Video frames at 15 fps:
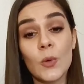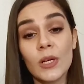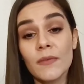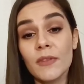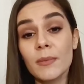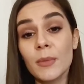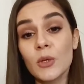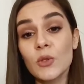One
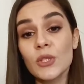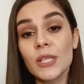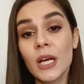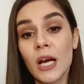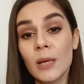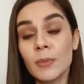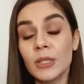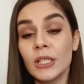of the most
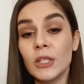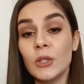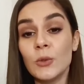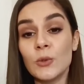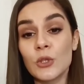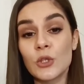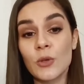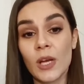commonly
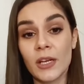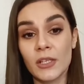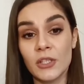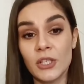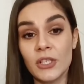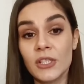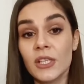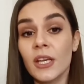used
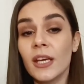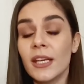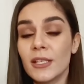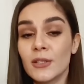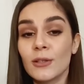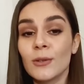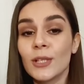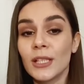strategies
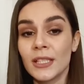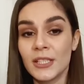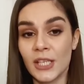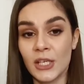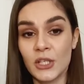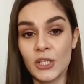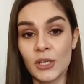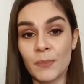is
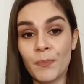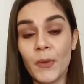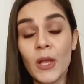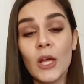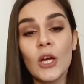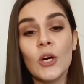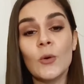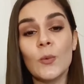localization.
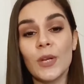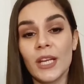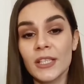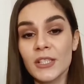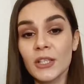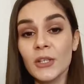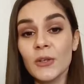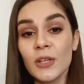When
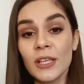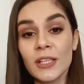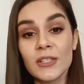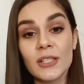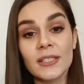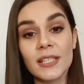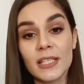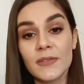executing a
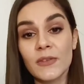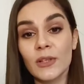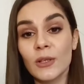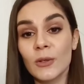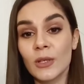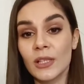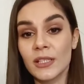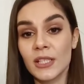successful
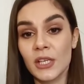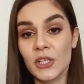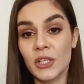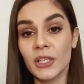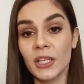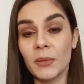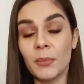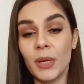
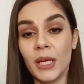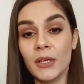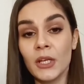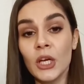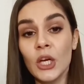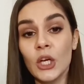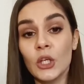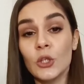localization
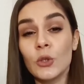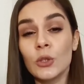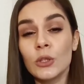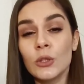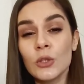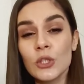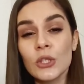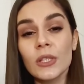campaign, you'll
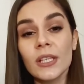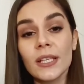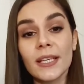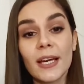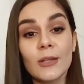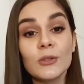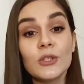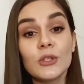usually
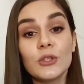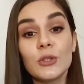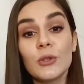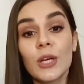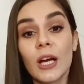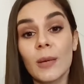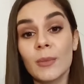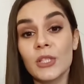encounter
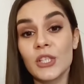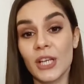2 common